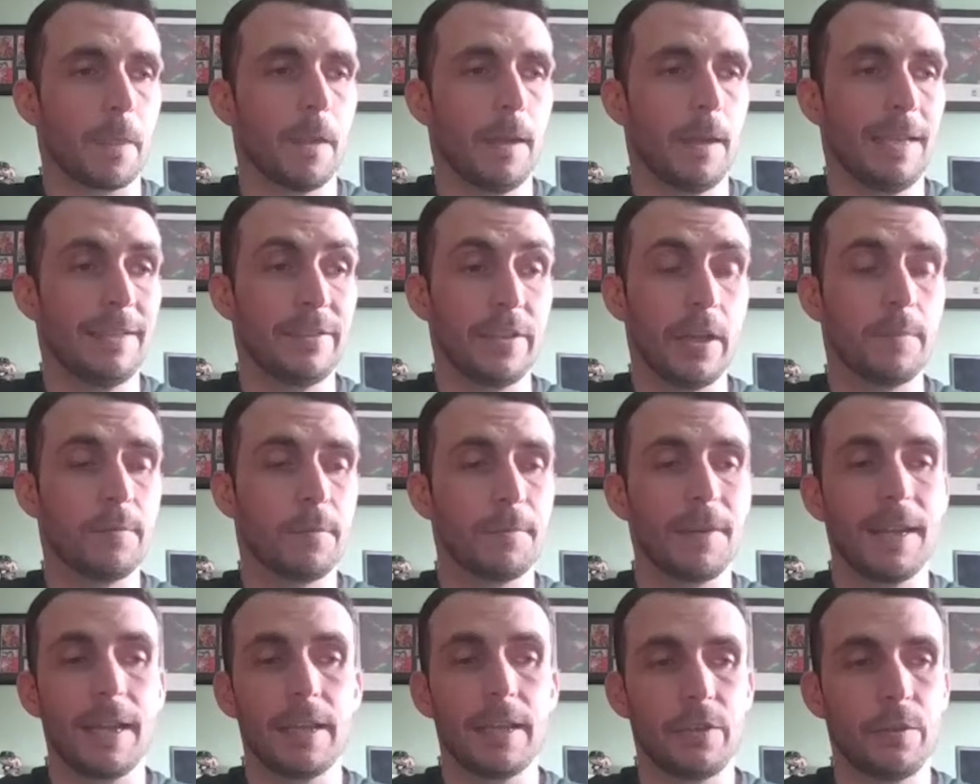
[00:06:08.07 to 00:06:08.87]
In terms of
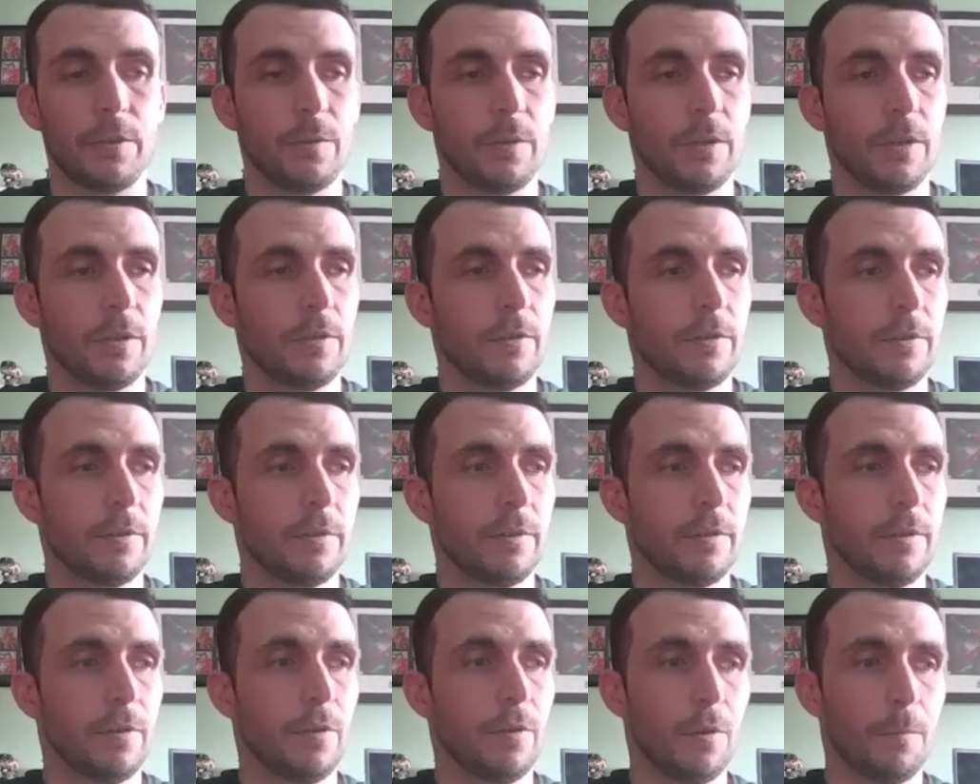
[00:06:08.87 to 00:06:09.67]
players who
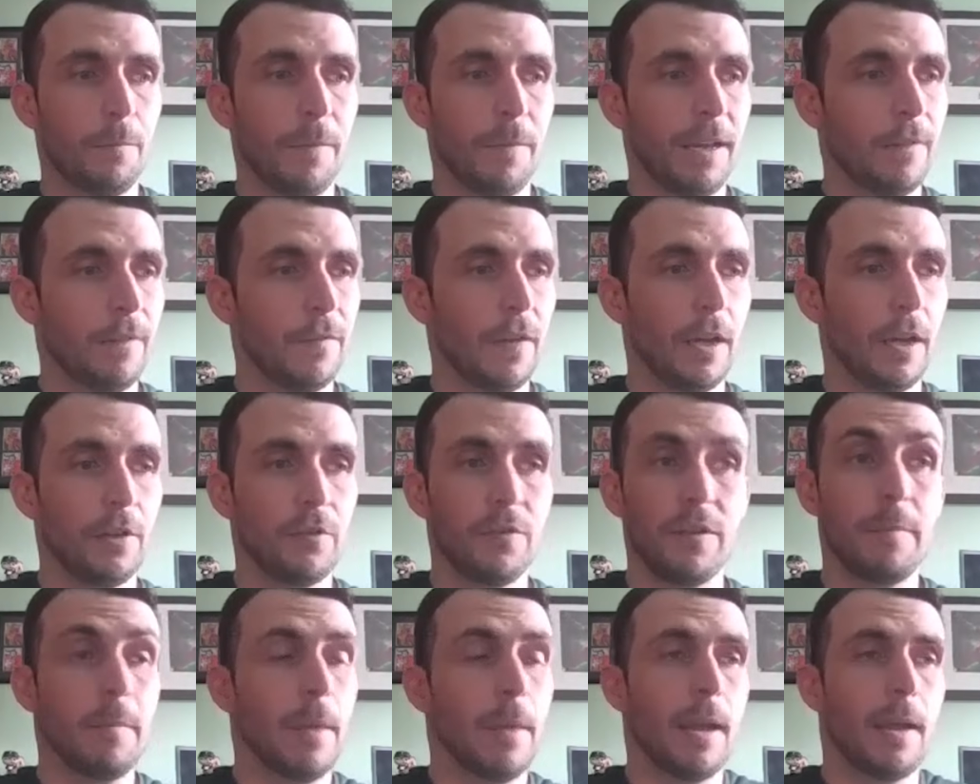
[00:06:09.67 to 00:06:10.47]
could benefit
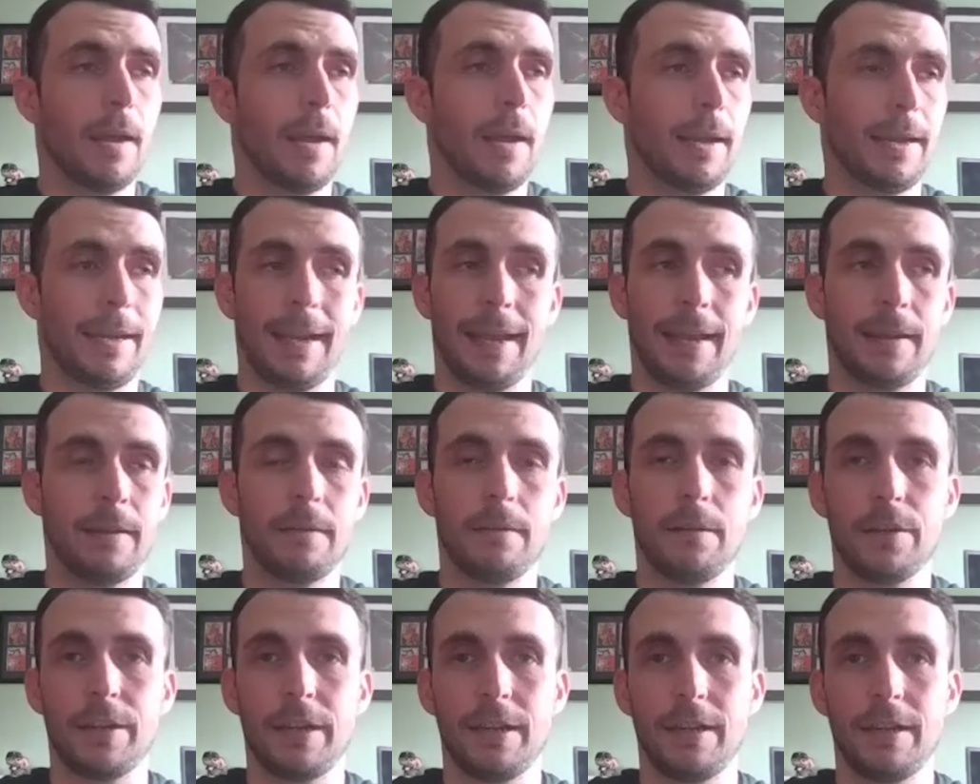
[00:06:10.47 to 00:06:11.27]
under him,
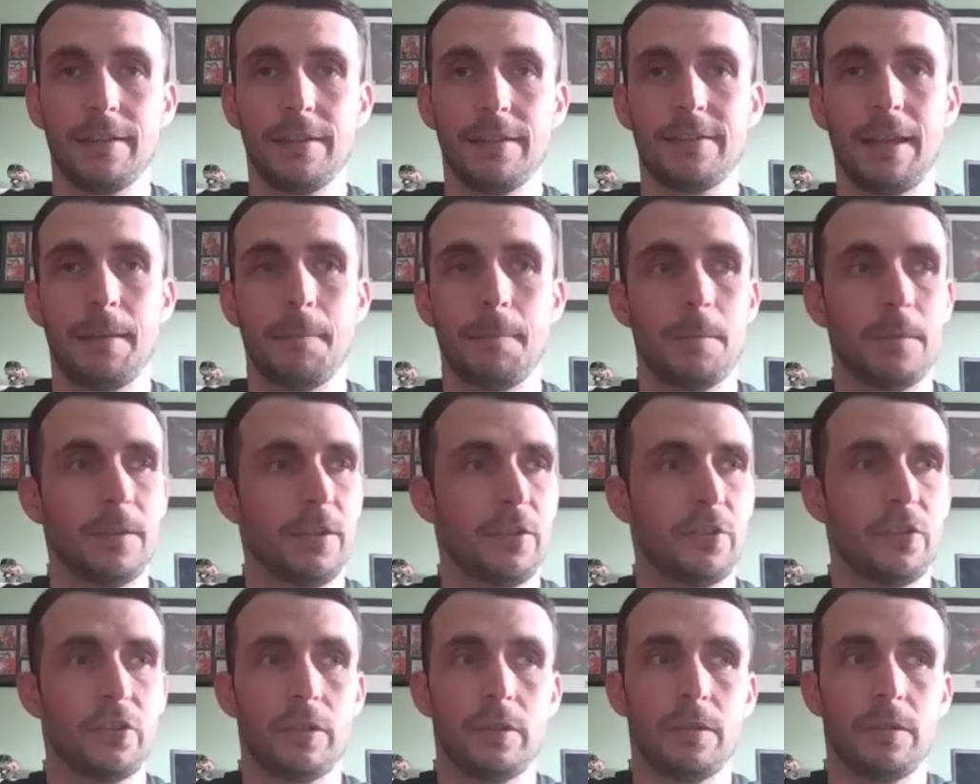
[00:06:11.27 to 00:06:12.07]
again, looking at the 10
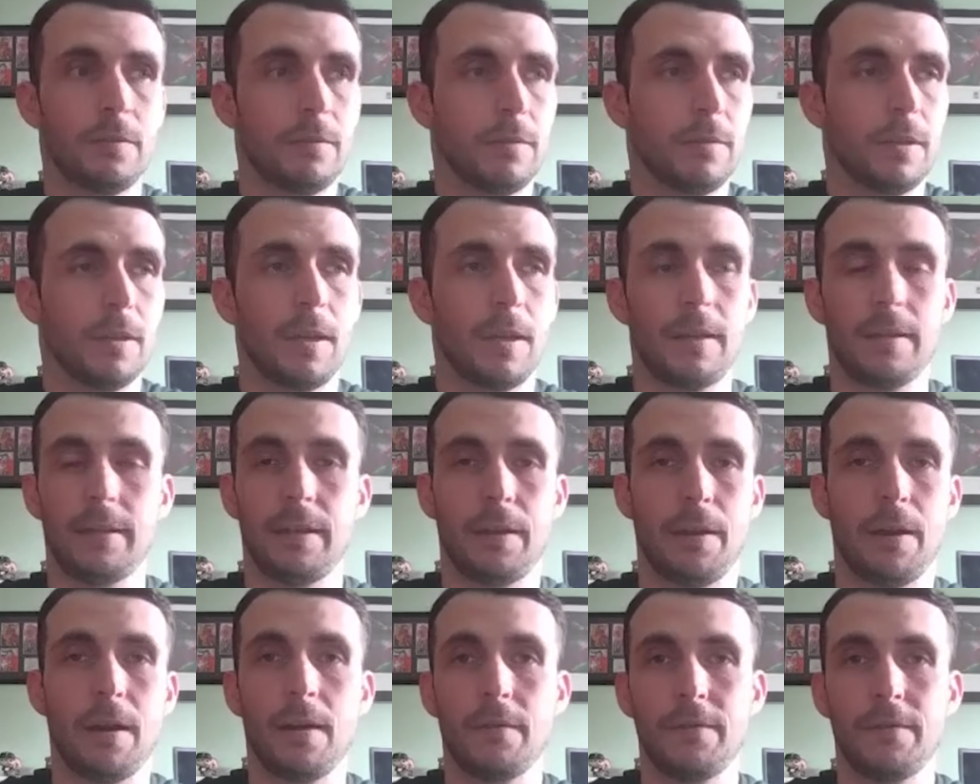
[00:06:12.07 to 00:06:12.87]
position,
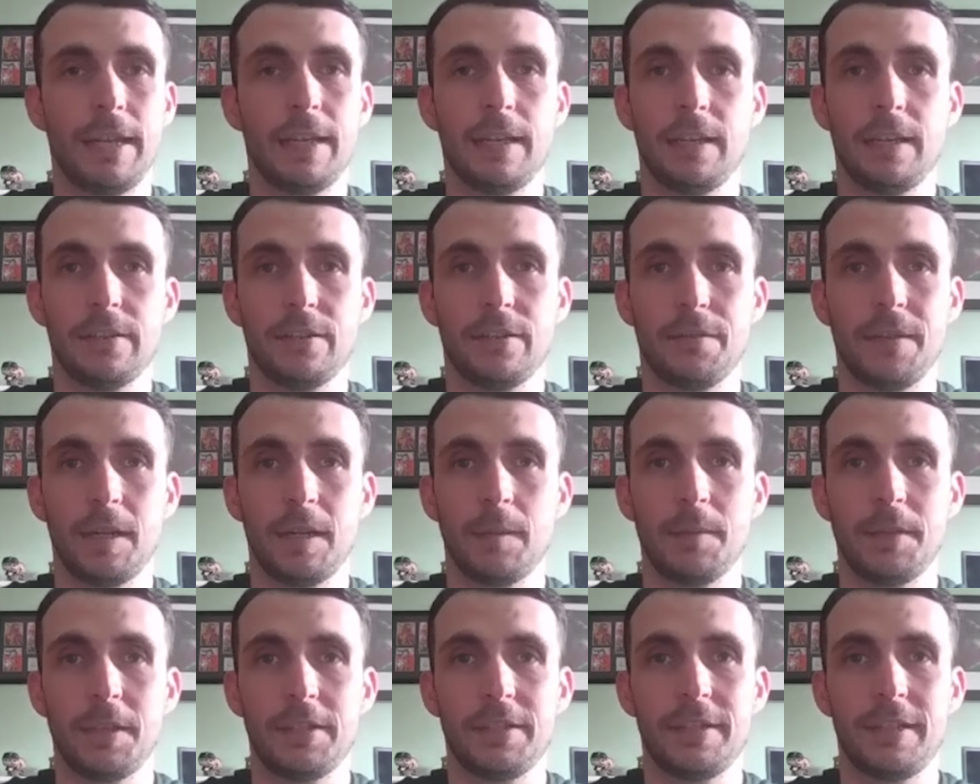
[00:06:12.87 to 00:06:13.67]
Harvey Elliott's
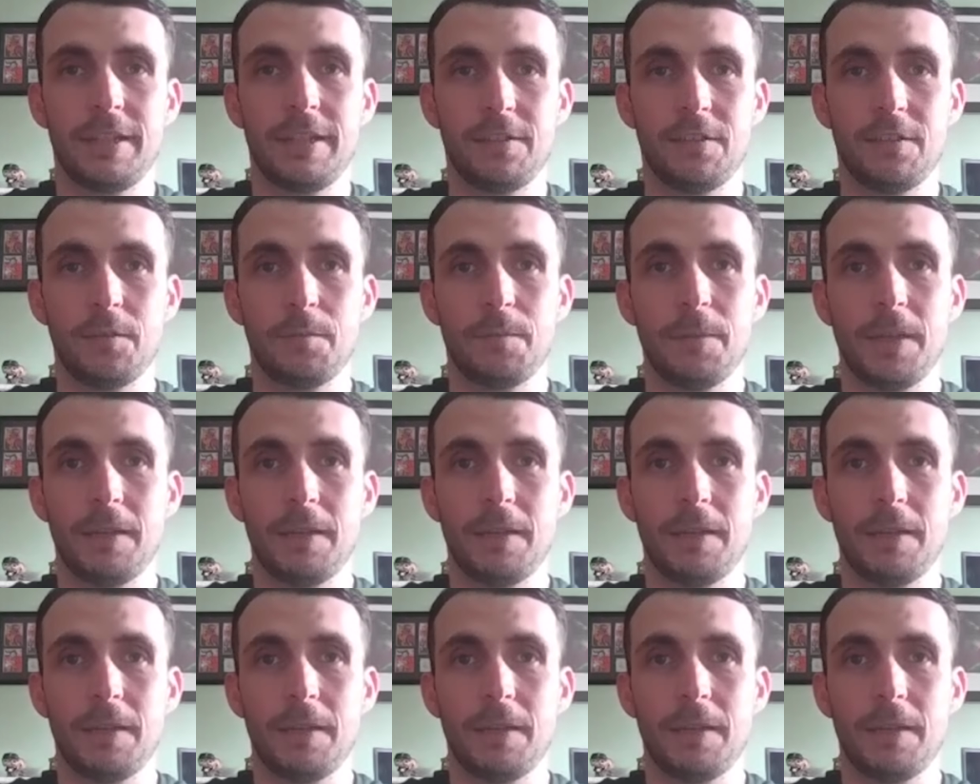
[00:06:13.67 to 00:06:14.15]
development this season has